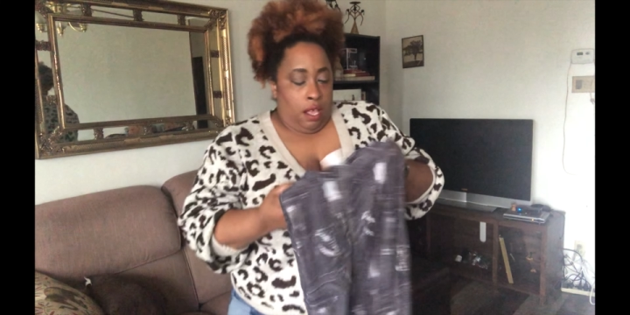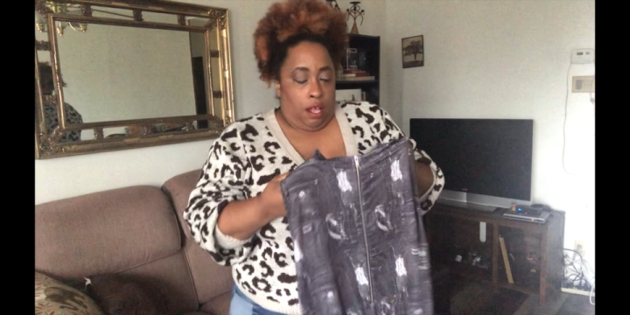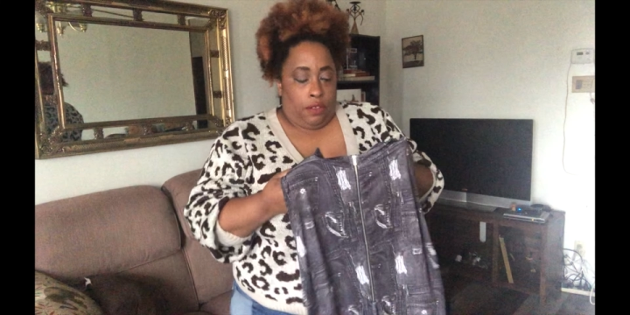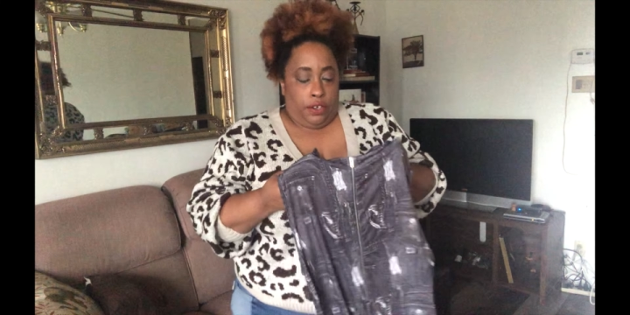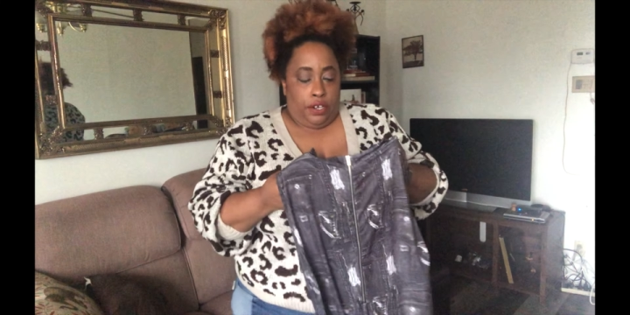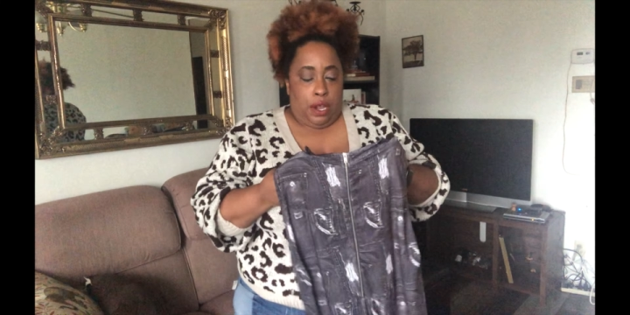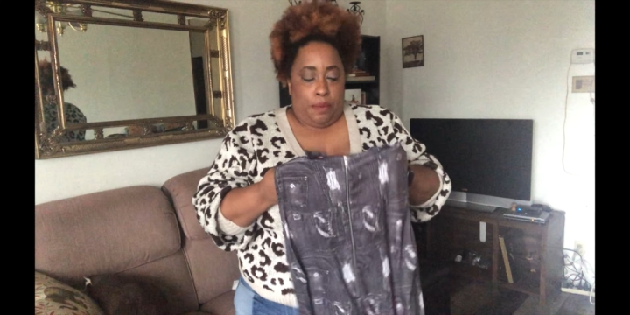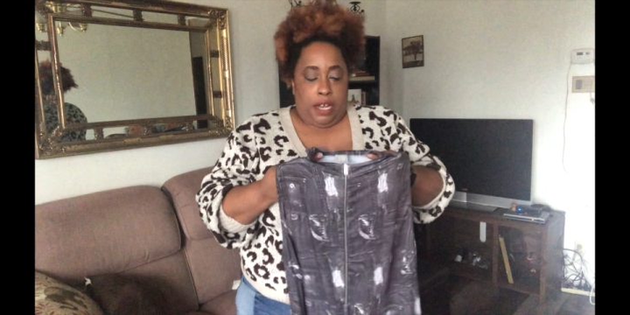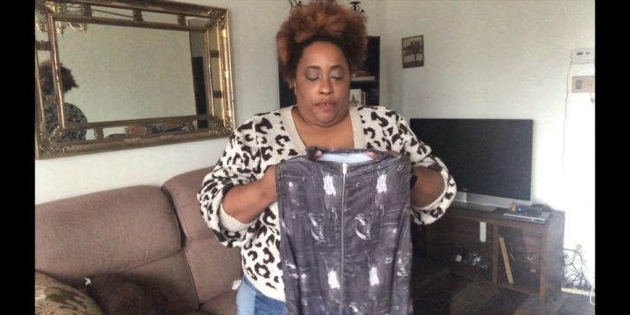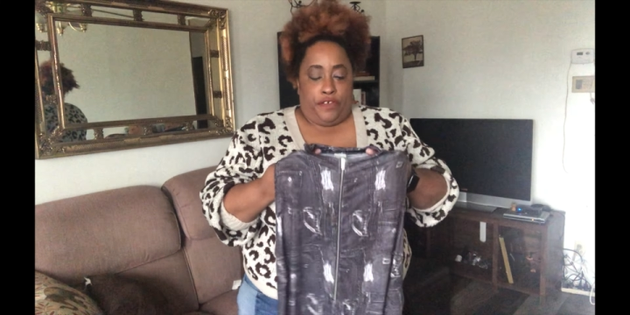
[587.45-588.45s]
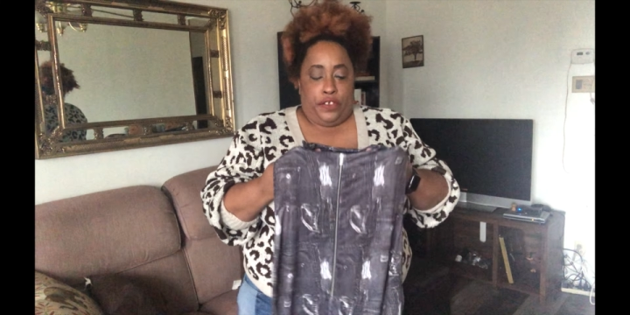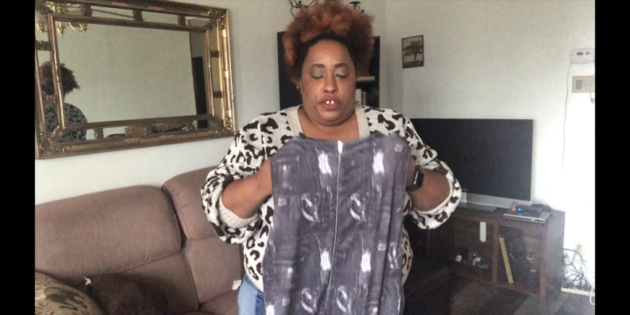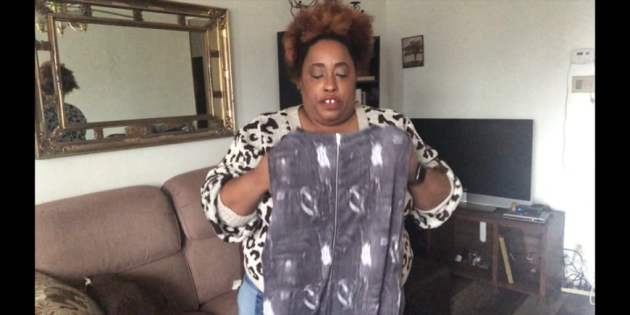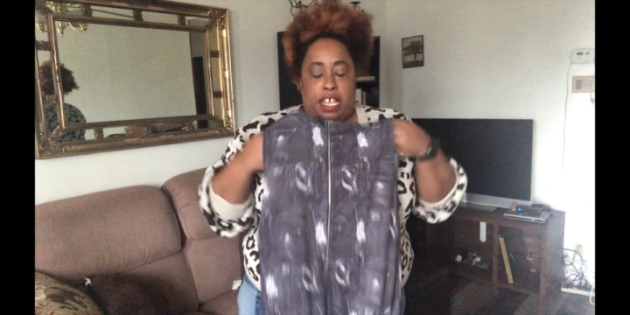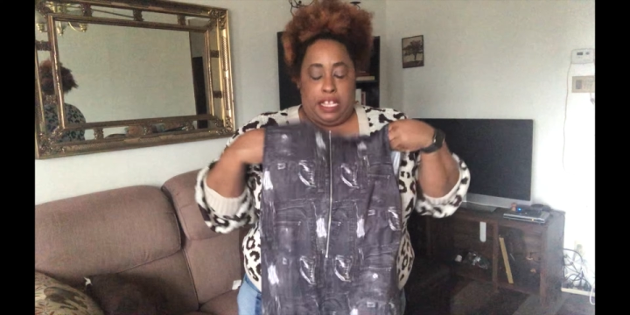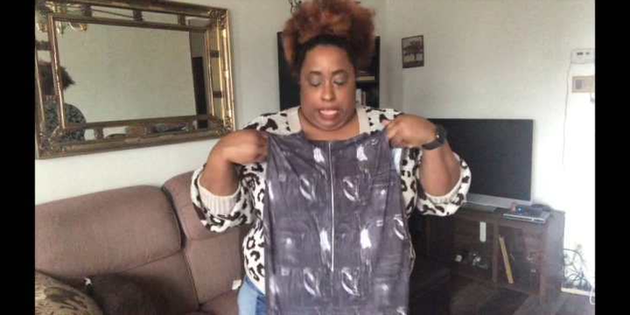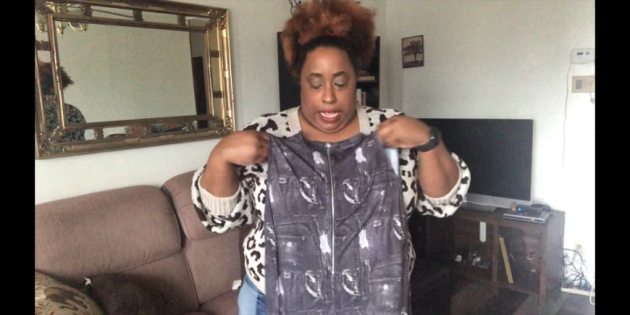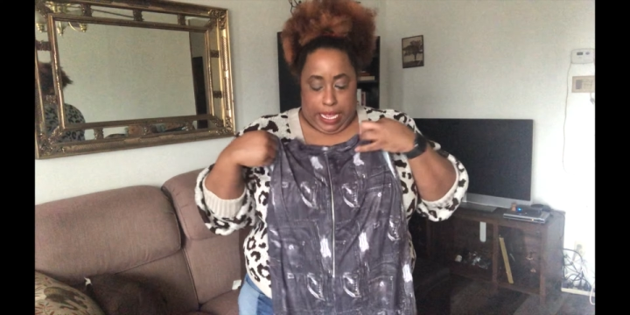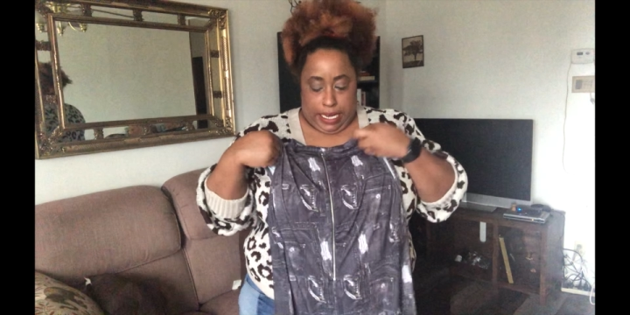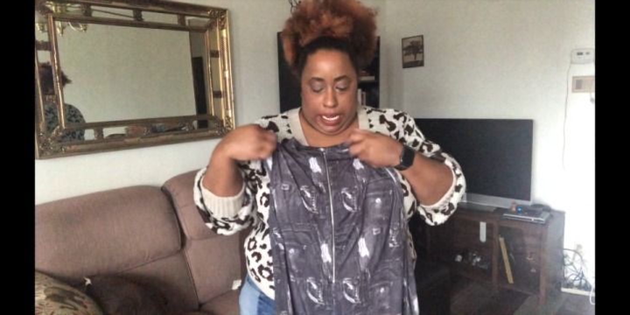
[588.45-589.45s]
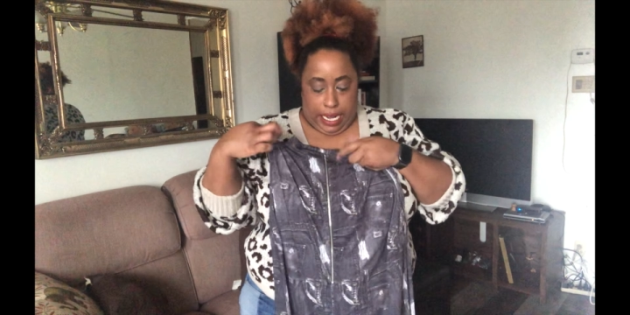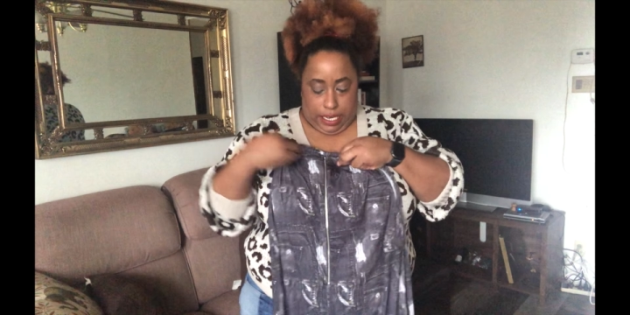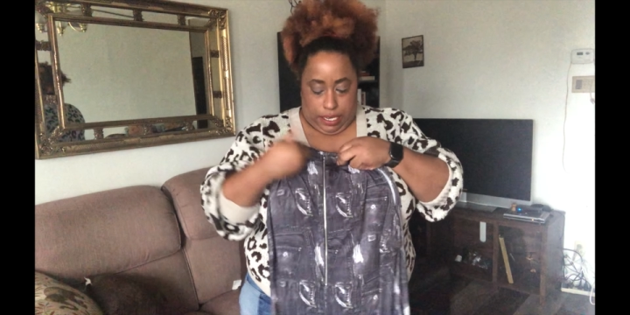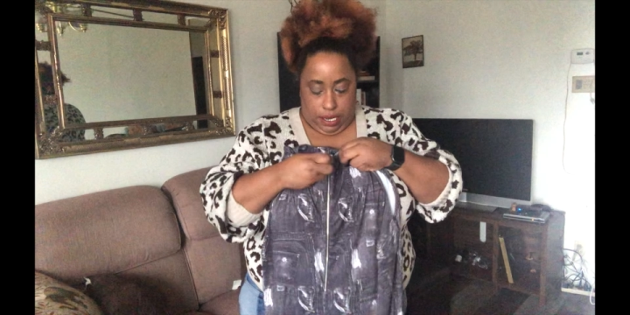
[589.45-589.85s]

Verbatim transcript: Although, you know, I'm not a huge fan of the high neck.